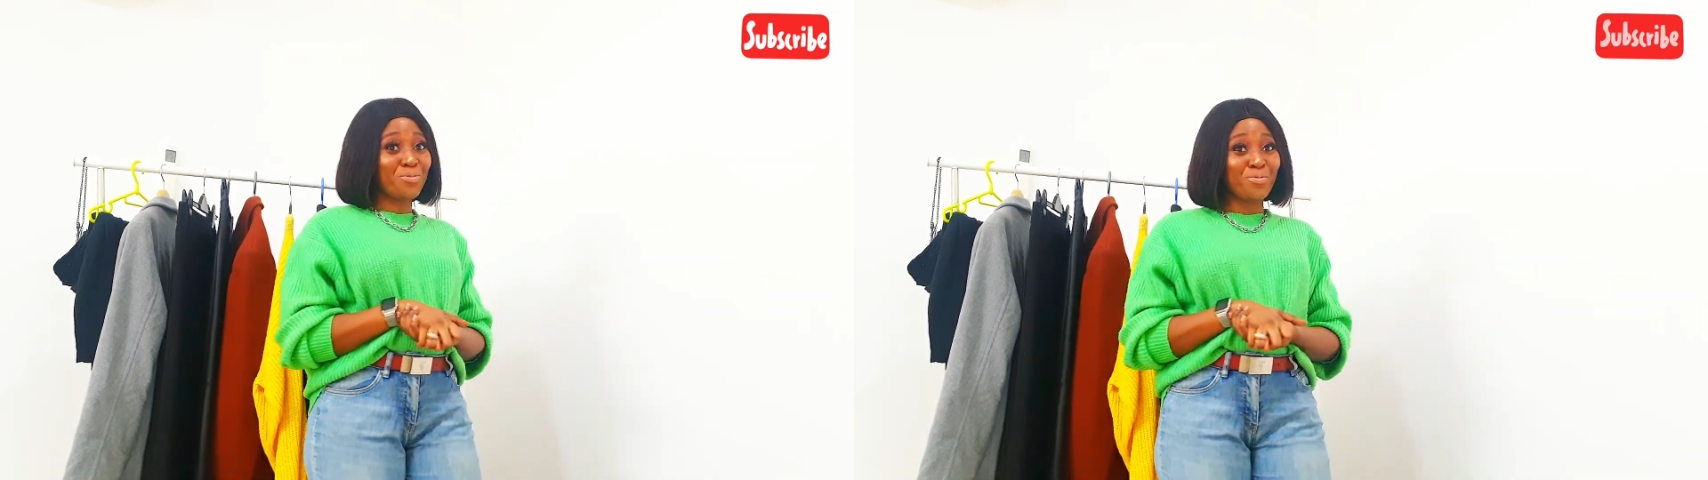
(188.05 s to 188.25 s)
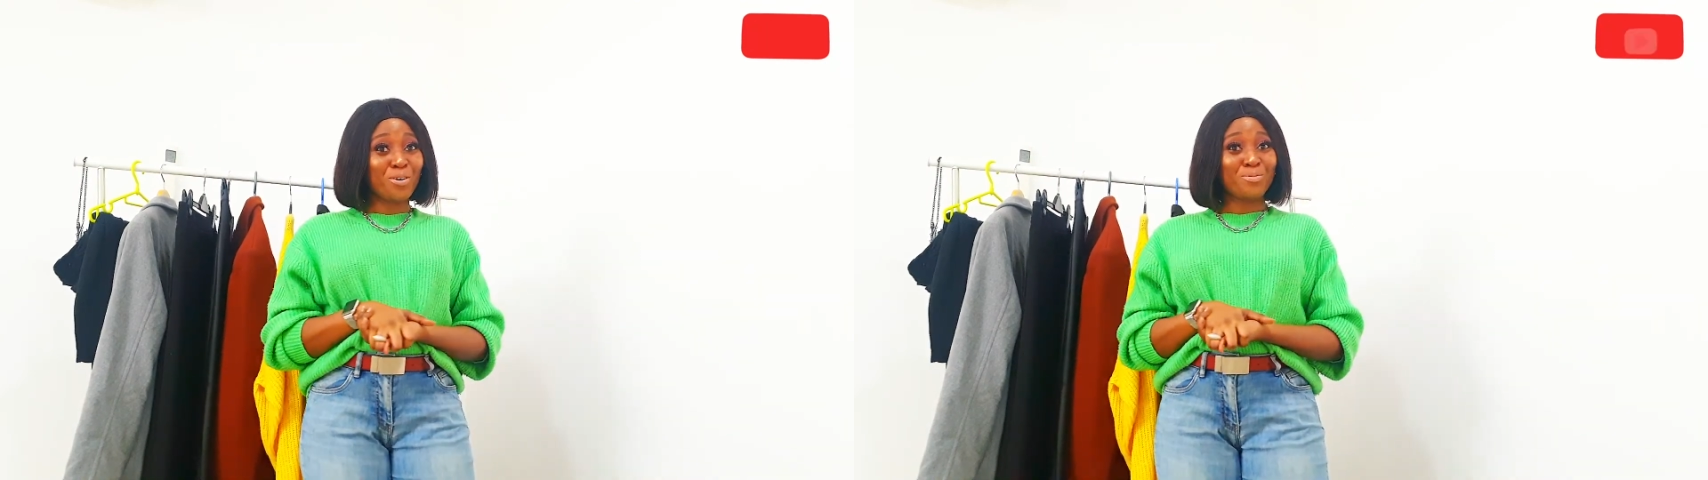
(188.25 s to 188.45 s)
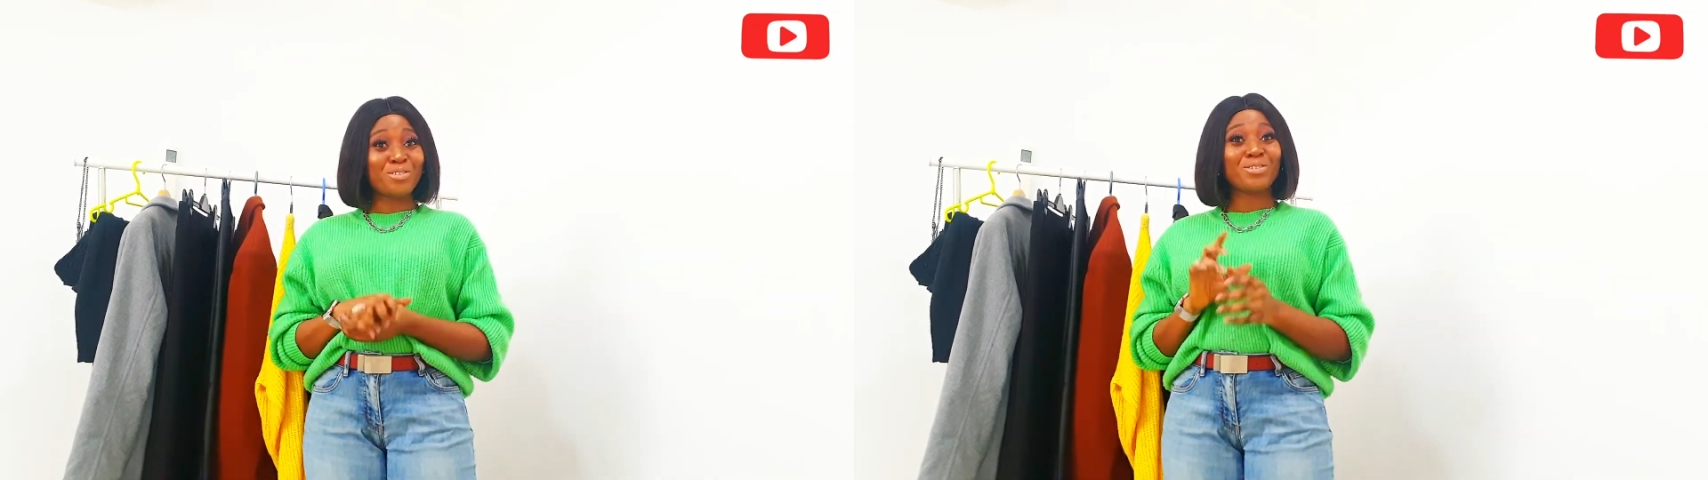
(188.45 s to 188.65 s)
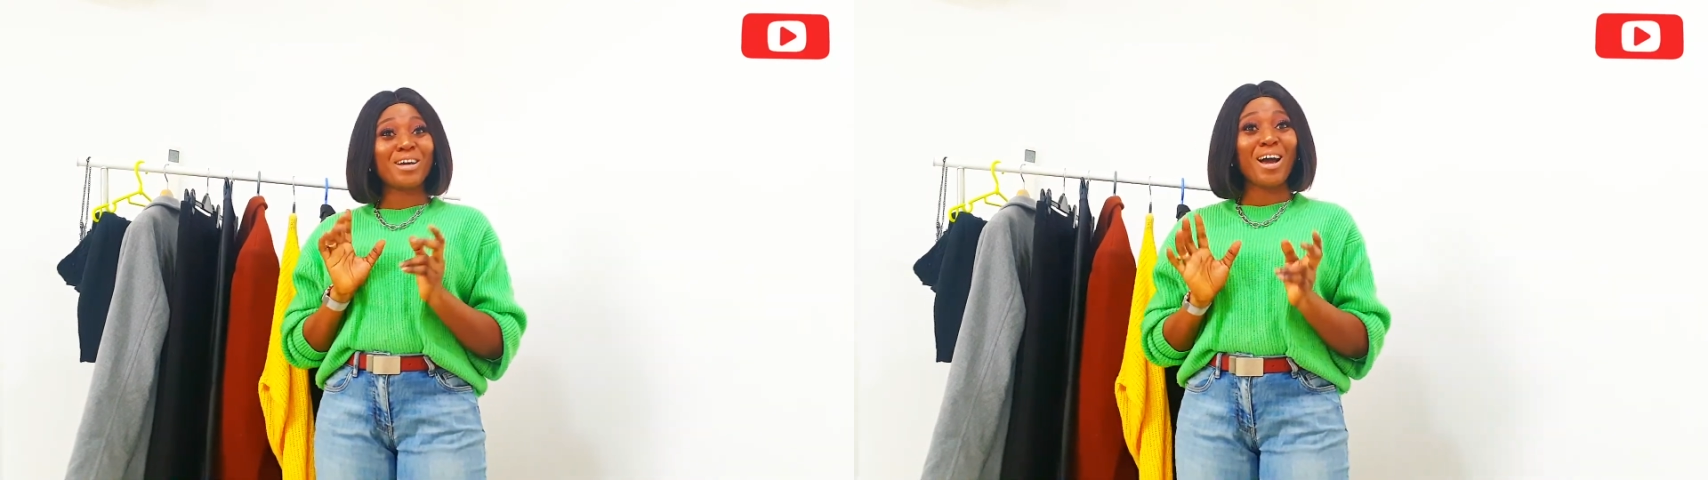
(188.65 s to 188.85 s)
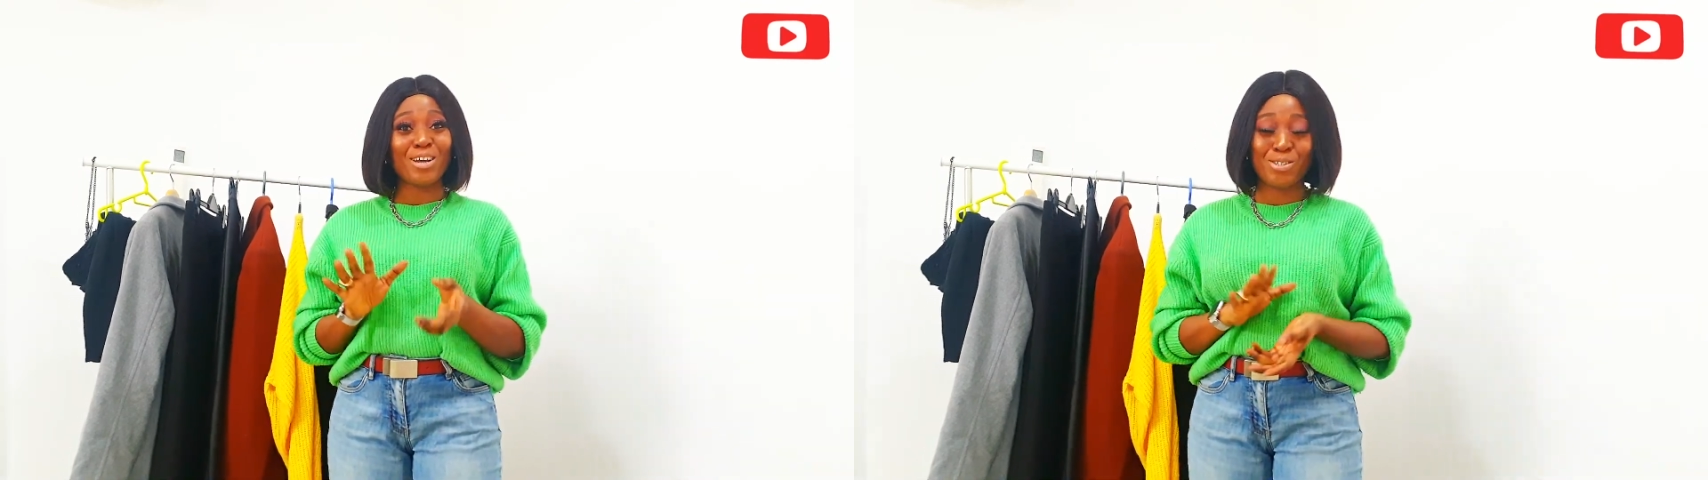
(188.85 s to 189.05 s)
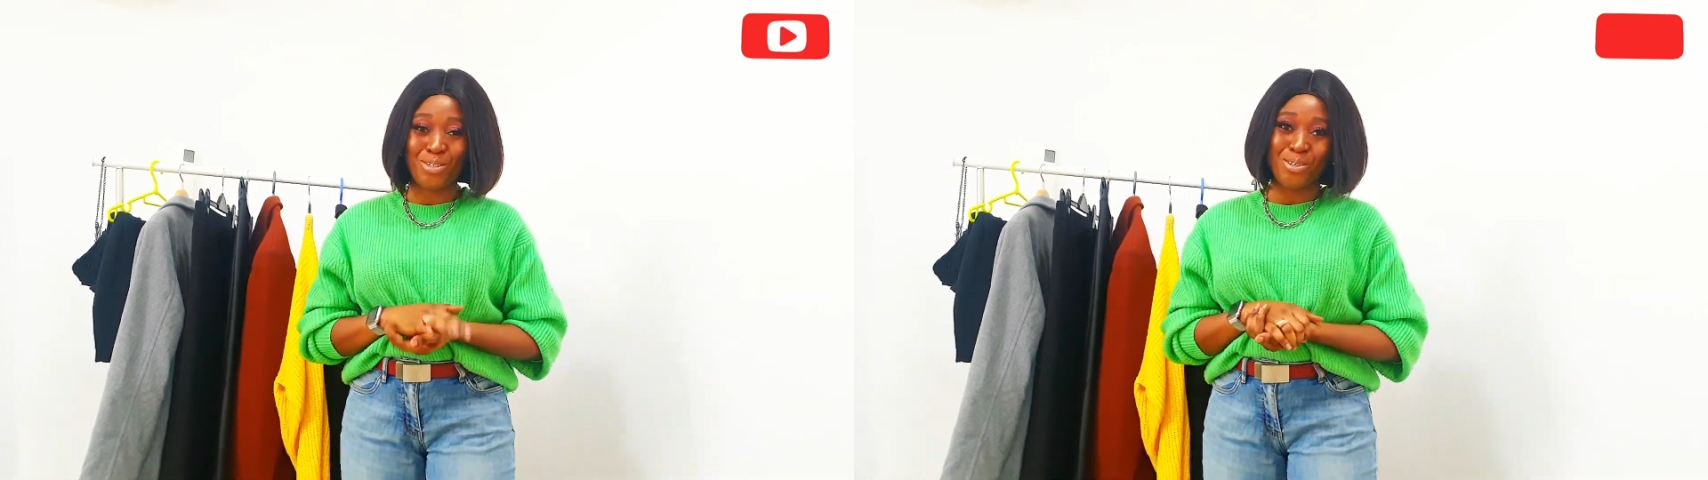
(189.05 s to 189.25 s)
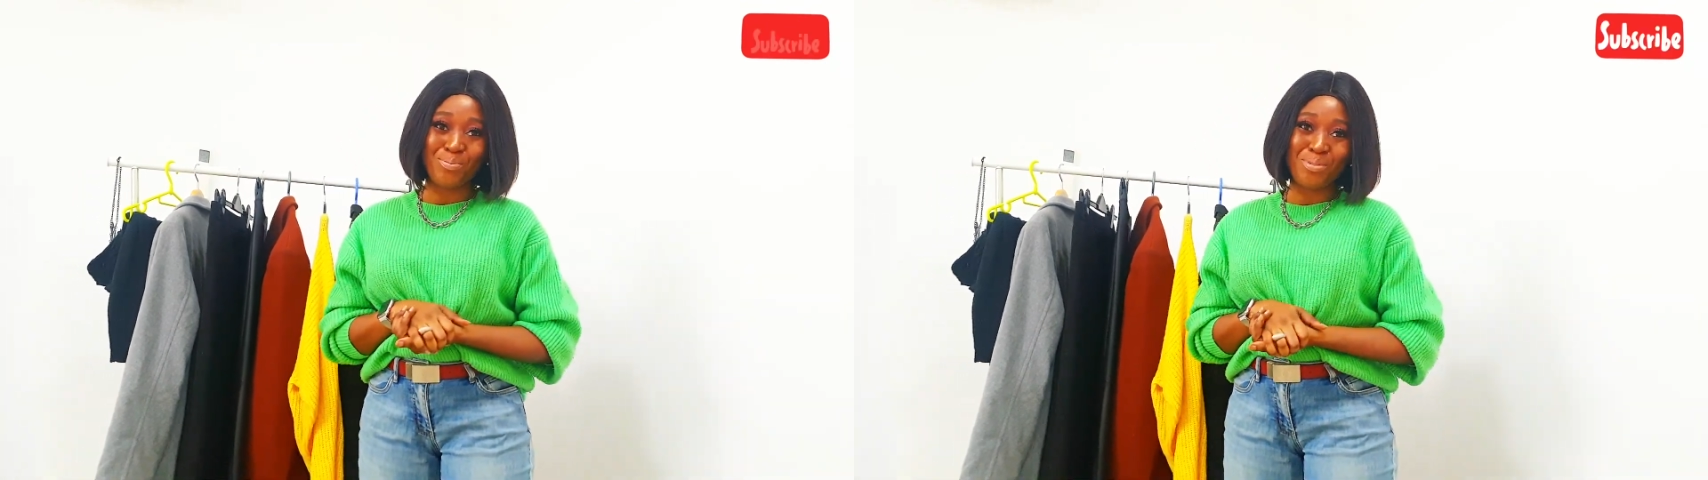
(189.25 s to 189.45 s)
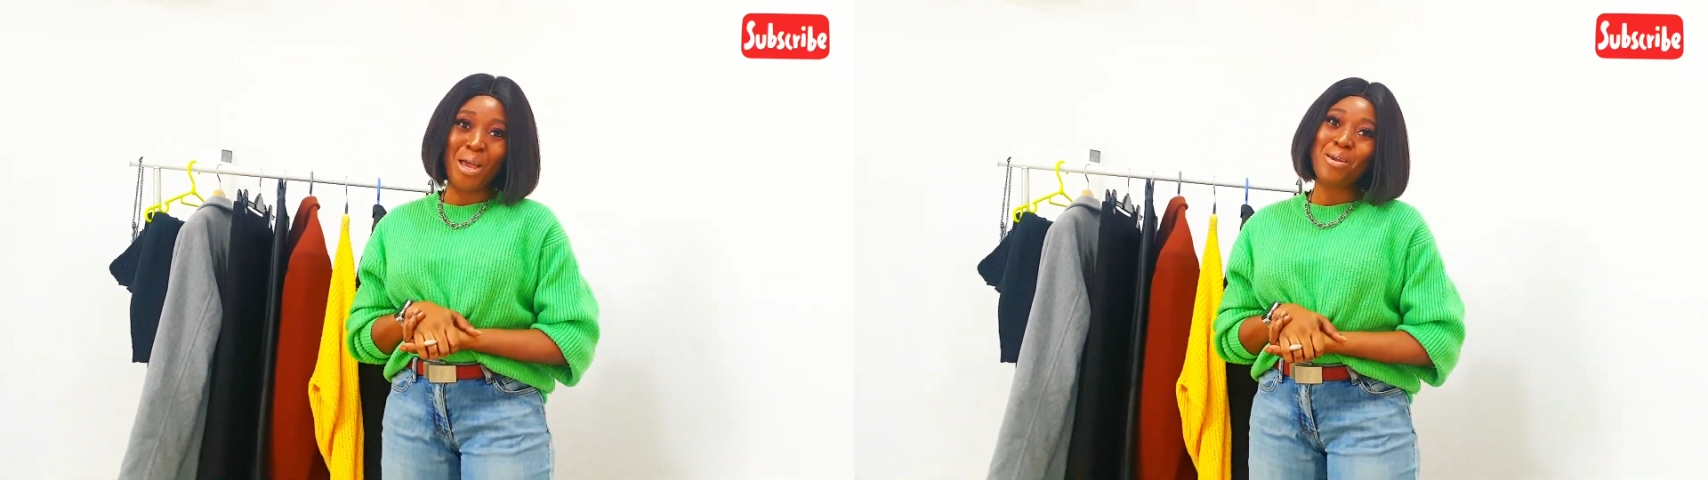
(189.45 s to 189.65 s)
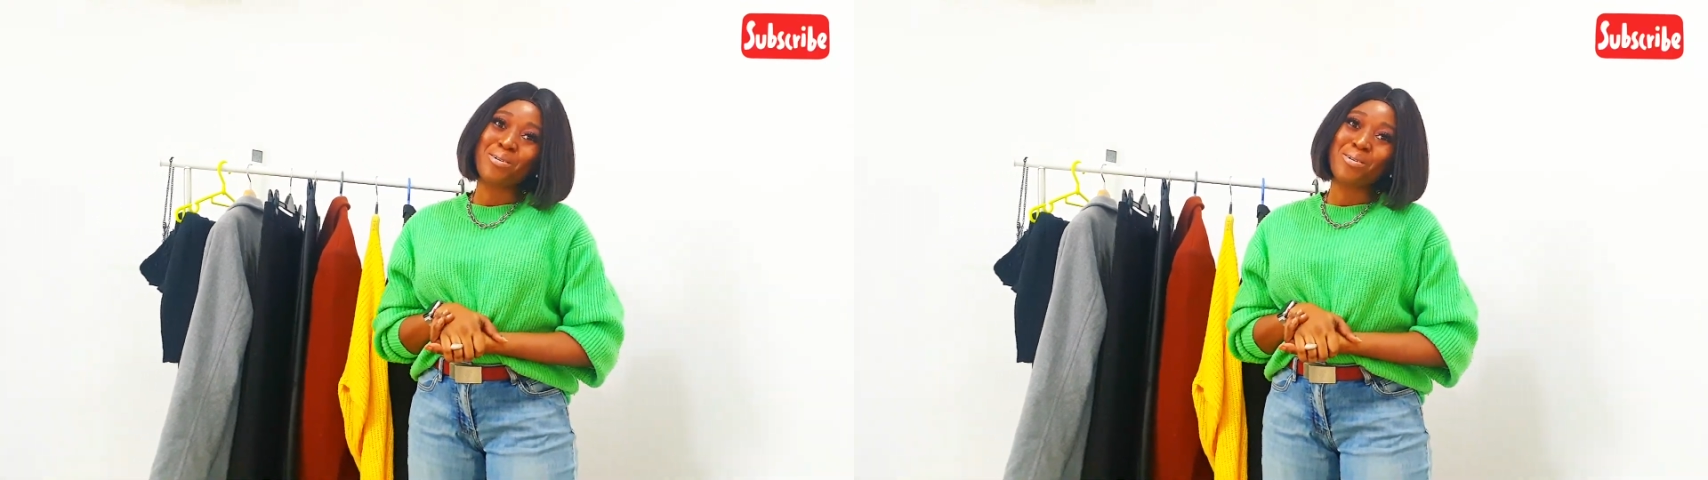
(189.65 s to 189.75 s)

move on to the actual the first